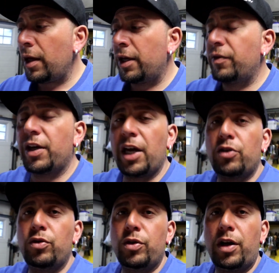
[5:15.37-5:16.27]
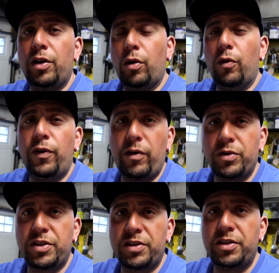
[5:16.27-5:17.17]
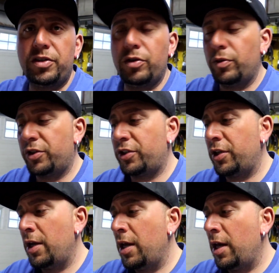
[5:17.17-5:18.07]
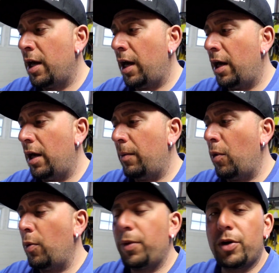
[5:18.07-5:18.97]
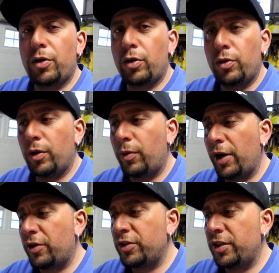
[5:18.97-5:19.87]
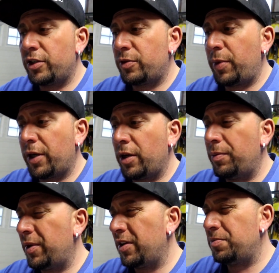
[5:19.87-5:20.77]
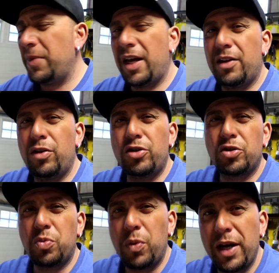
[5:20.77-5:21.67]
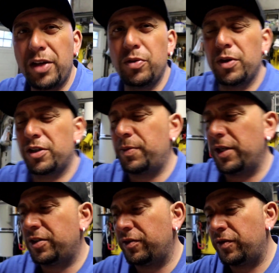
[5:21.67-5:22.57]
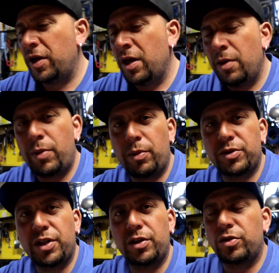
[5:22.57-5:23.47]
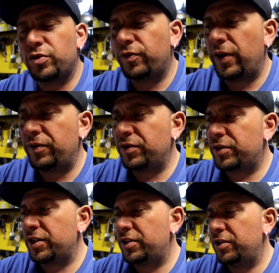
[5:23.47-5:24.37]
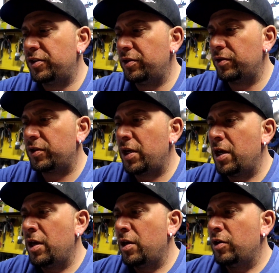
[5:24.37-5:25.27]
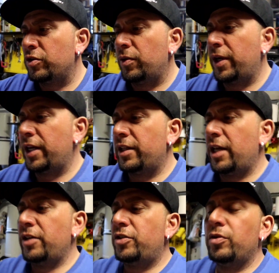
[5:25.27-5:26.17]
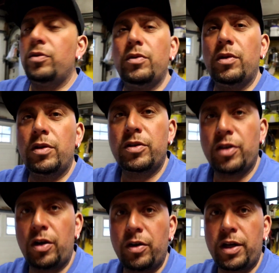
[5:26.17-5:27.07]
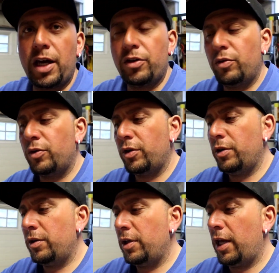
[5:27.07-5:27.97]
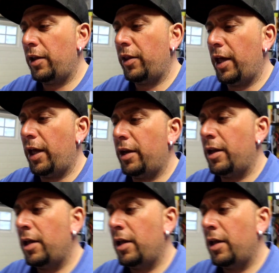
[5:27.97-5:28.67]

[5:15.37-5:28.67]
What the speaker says: give the KTUNER and the 0506 ECU, which I'm hoping to go to a Wreckers and just pick it up, because man, they're just way too expensive, people selling those 0506 ECUs. So when I get that ECU, solder the KTUNER, and then